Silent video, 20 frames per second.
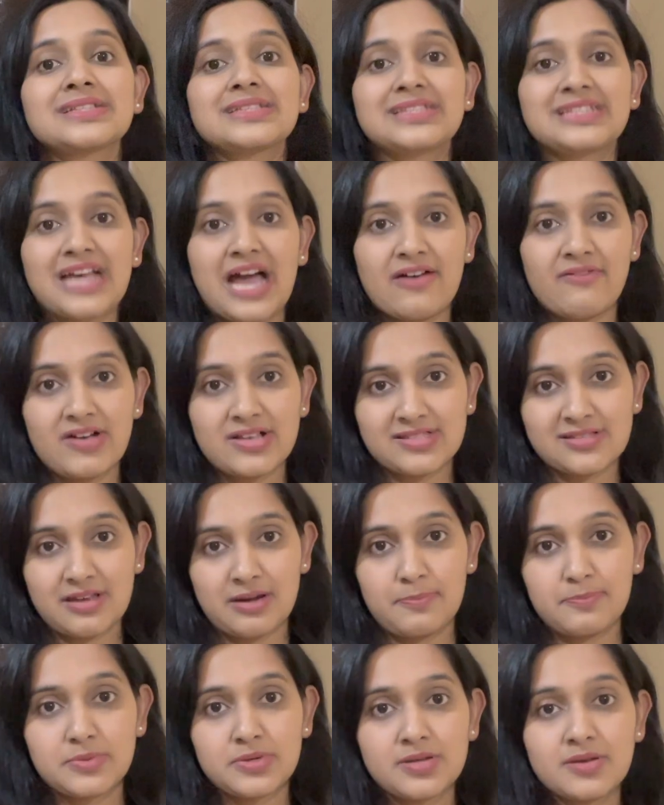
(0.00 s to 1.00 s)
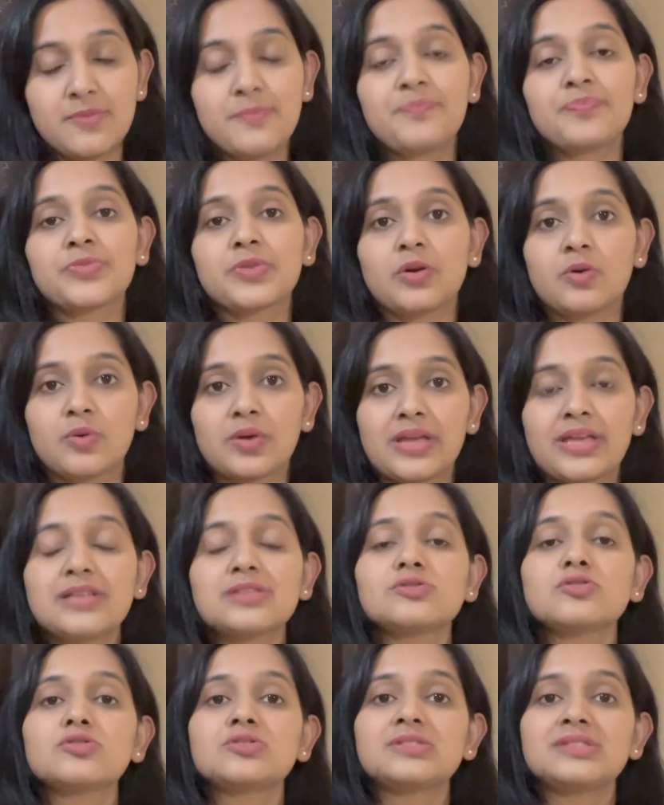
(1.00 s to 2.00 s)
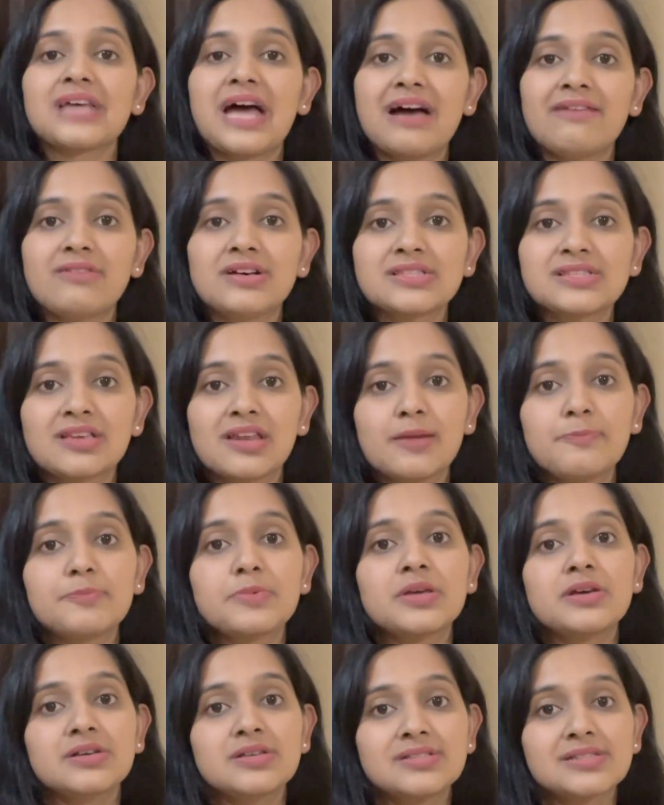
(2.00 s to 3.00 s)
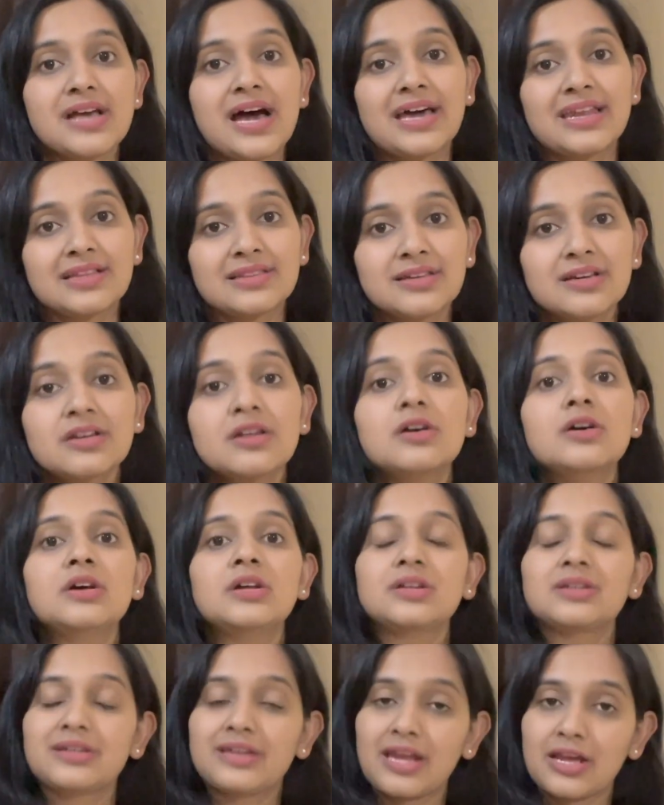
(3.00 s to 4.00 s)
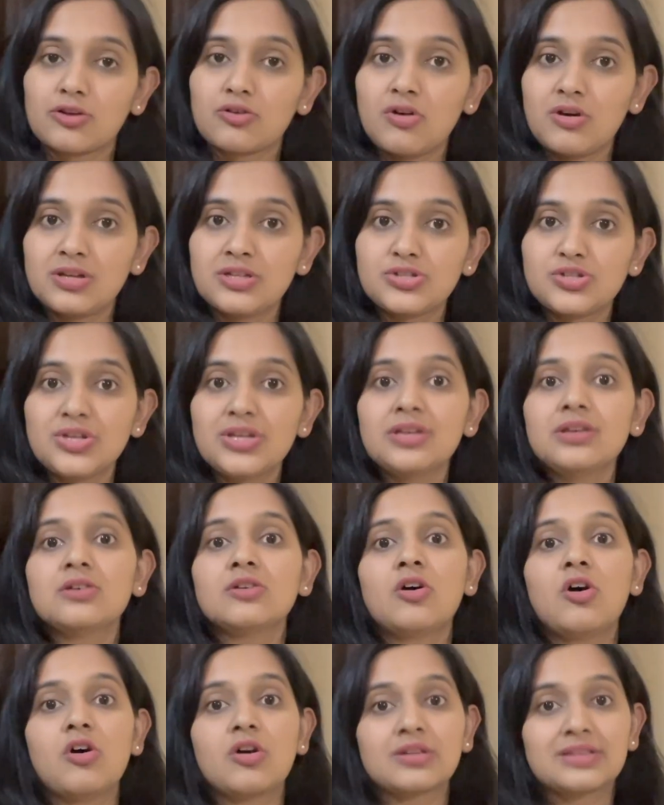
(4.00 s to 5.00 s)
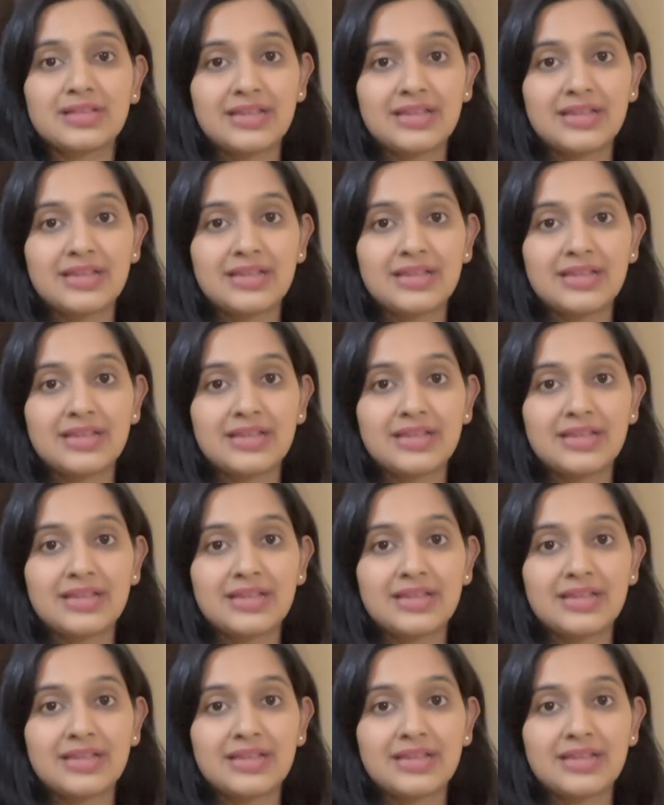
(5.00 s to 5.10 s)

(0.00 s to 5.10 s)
JavaScript. Okay, so JavaScript is another technology or the